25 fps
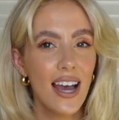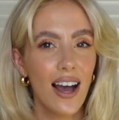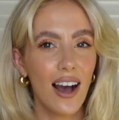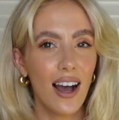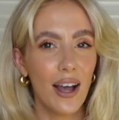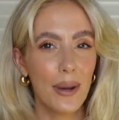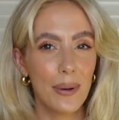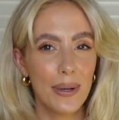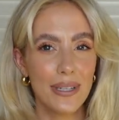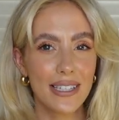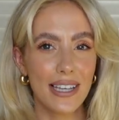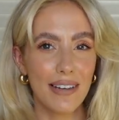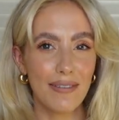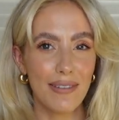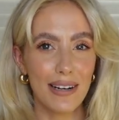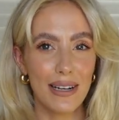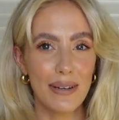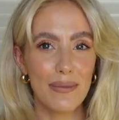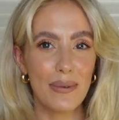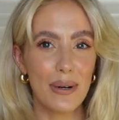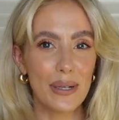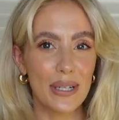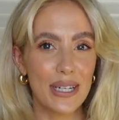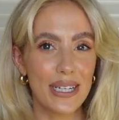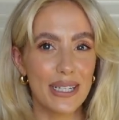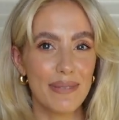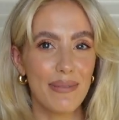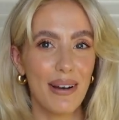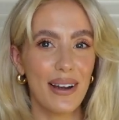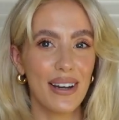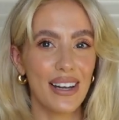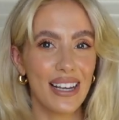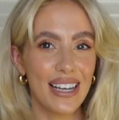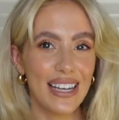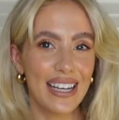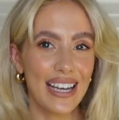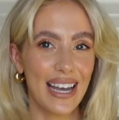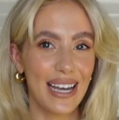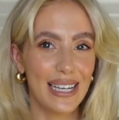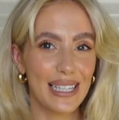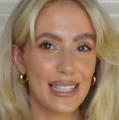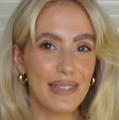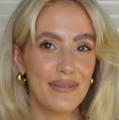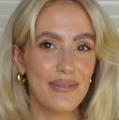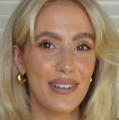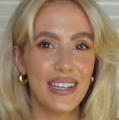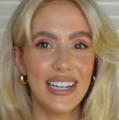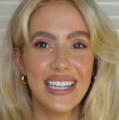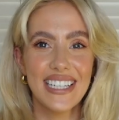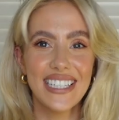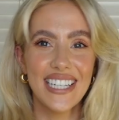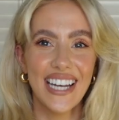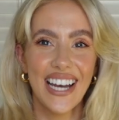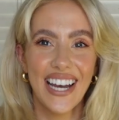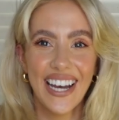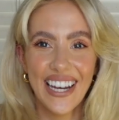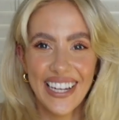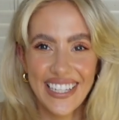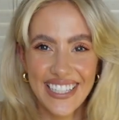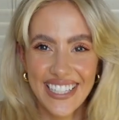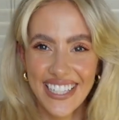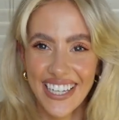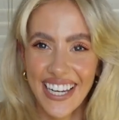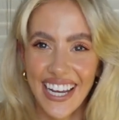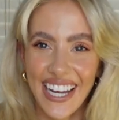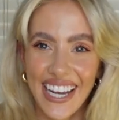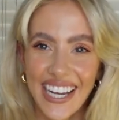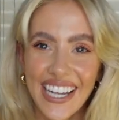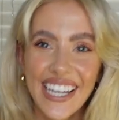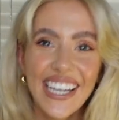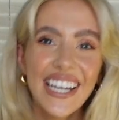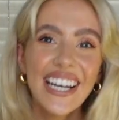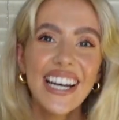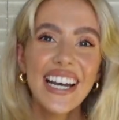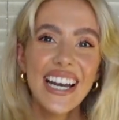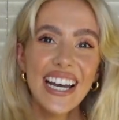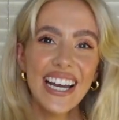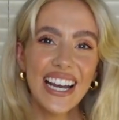I always get really worried about like getting them really dirty.